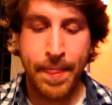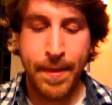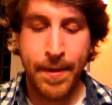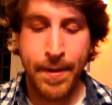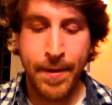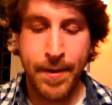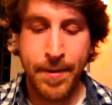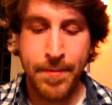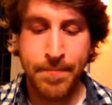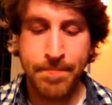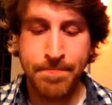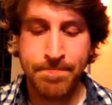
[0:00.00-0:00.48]

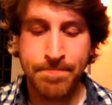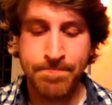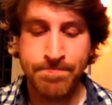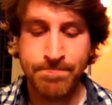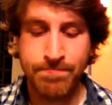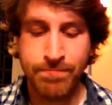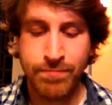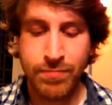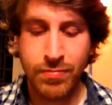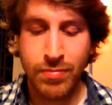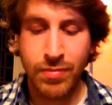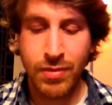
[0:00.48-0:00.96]

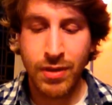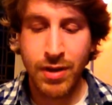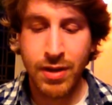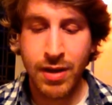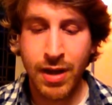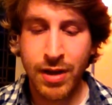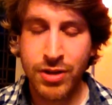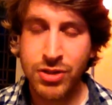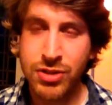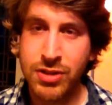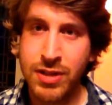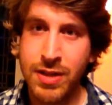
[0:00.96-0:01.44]

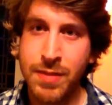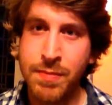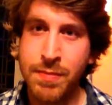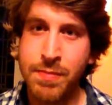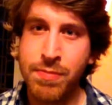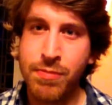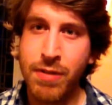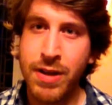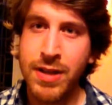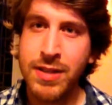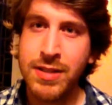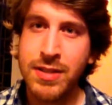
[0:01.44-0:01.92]
actually
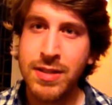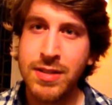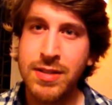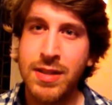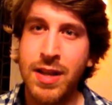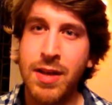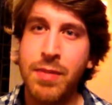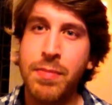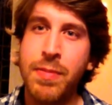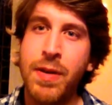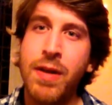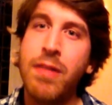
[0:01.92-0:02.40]
embraces
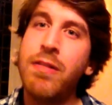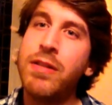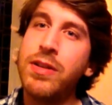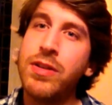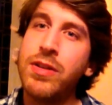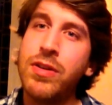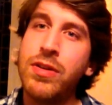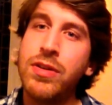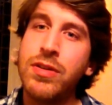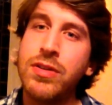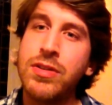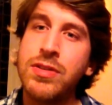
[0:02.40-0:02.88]
that
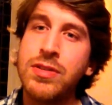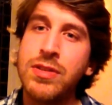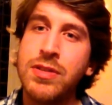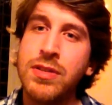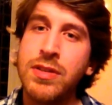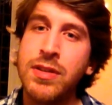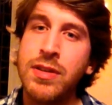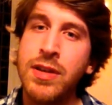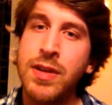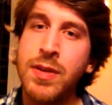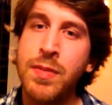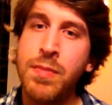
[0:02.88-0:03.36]

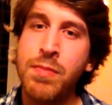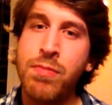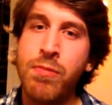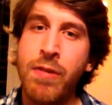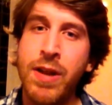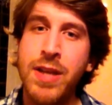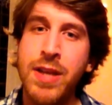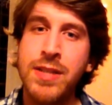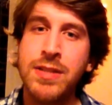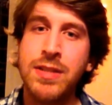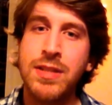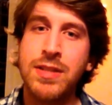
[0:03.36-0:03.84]
paradox. It
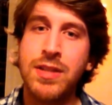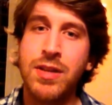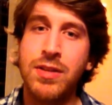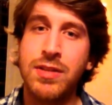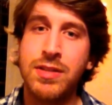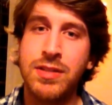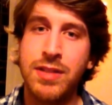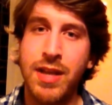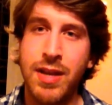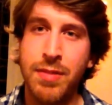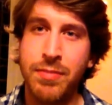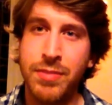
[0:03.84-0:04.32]
embraces our
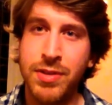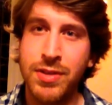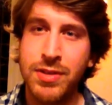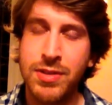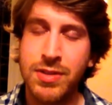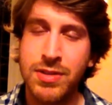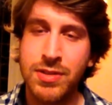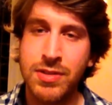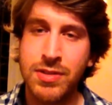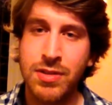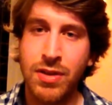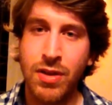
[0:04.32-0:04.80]

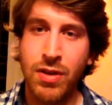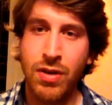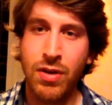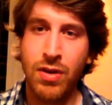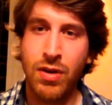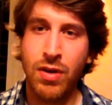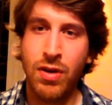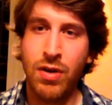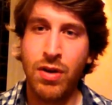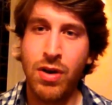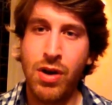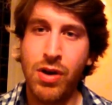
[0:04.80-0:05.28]
sameness,
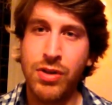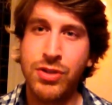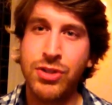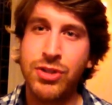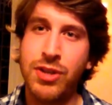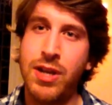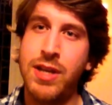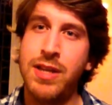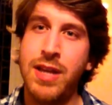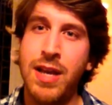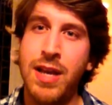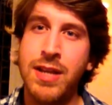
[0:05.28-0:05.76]
our
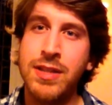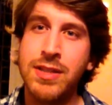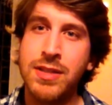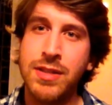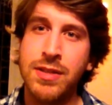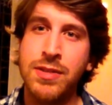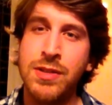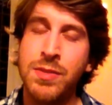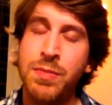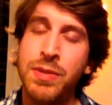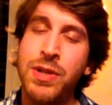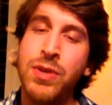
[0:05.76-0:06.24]
shared
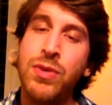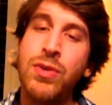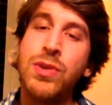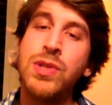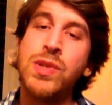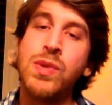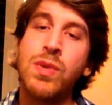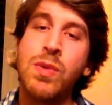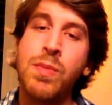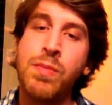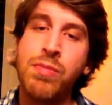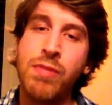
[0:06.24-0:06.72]
essence, but it
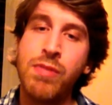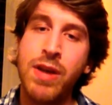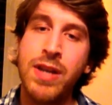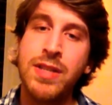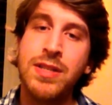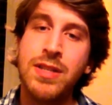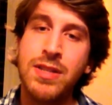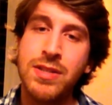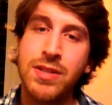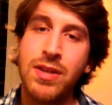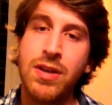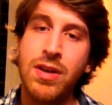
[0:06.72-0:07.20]
also
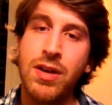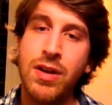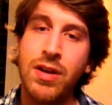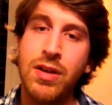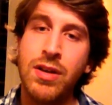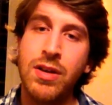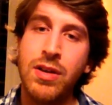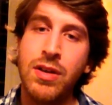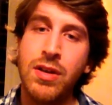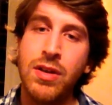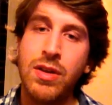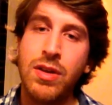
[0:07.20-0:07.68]
embraces
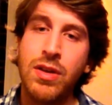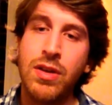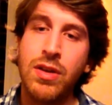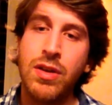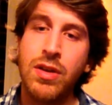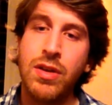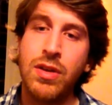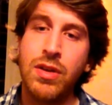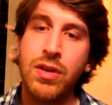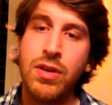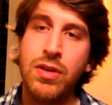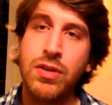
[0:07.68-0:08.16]
our
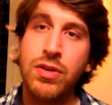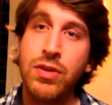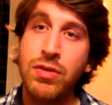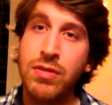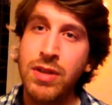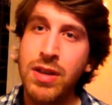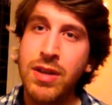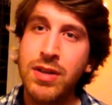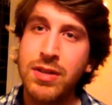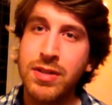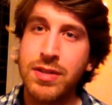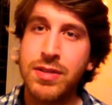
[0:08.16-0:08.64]

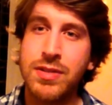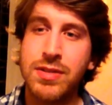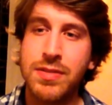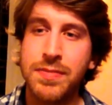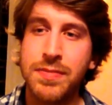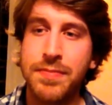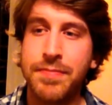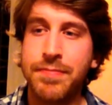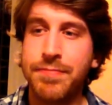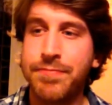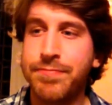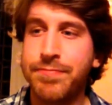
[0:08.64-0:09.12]
uniqueness.